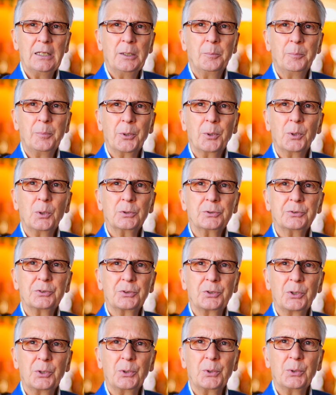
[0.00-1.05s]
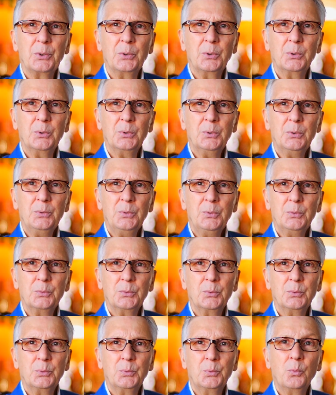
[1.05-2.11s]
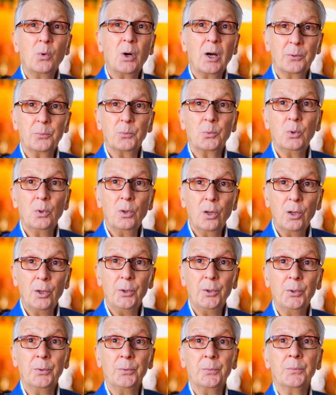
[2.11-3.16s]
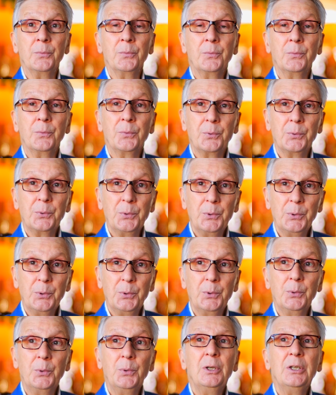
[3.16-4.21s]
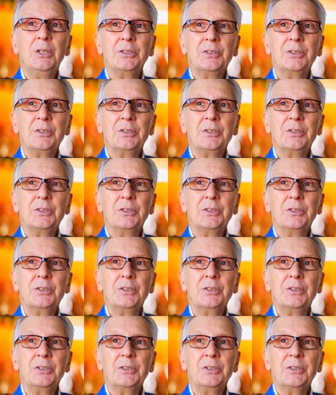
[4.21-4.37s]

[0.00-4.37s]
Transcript: but also one would learn through